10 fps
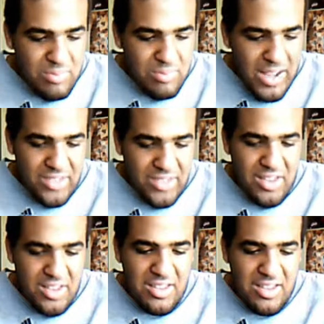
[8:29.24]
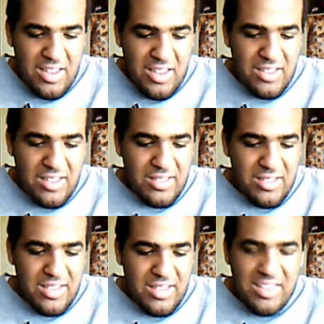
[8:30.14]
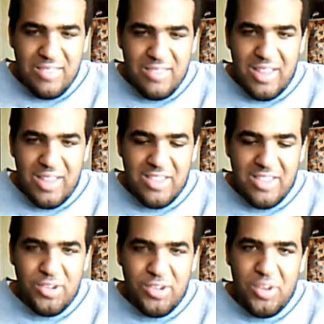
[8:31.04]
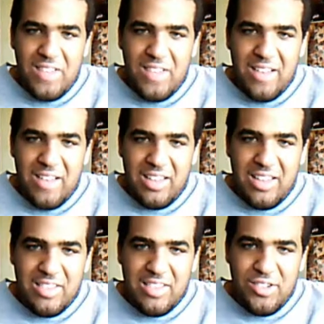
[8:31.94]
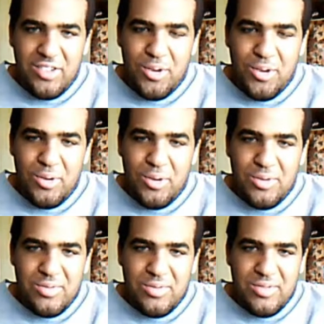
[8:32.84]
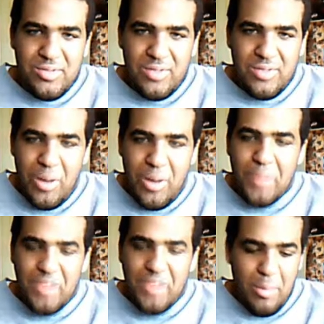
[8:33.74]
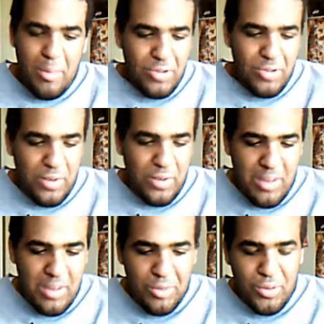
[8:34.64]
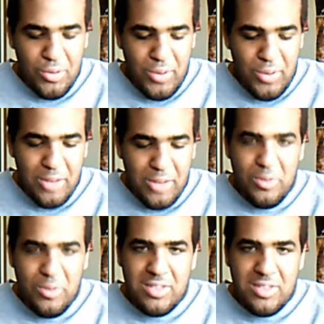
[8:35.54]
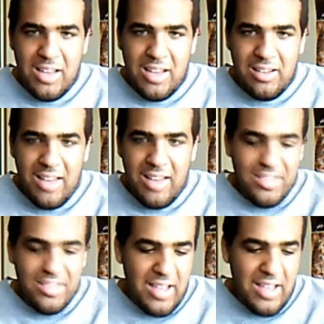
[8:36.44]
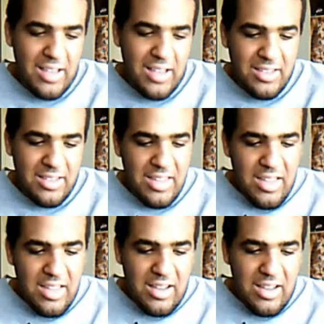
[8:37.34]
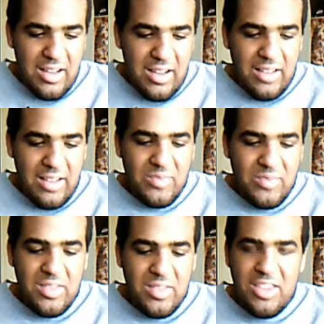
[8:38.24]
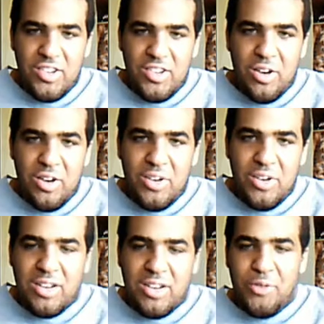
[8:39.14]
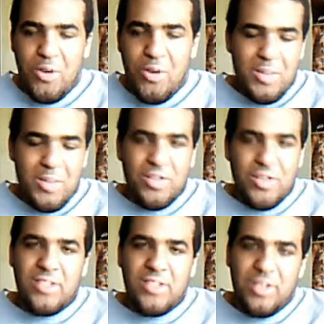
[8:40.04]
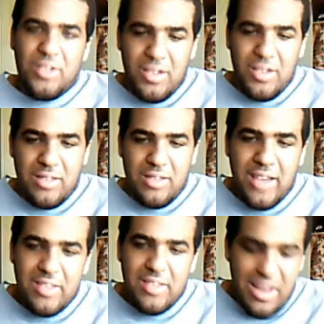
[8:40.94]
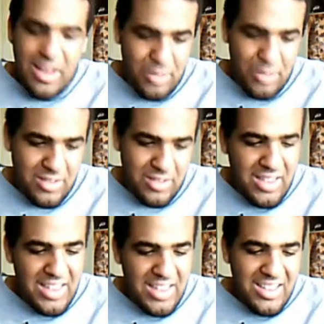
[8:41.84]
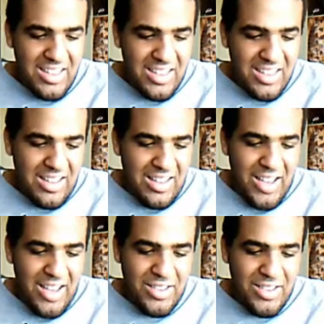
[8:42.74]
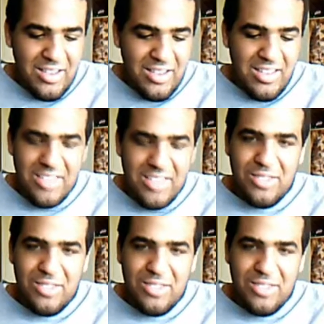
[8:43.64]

Aizen, they show his dad, like, they show what happened to Yamamoto when Yamamoto hit him with that last attack. Ichigo in his hollow form, he tries to cut Aizen down, but Aizen,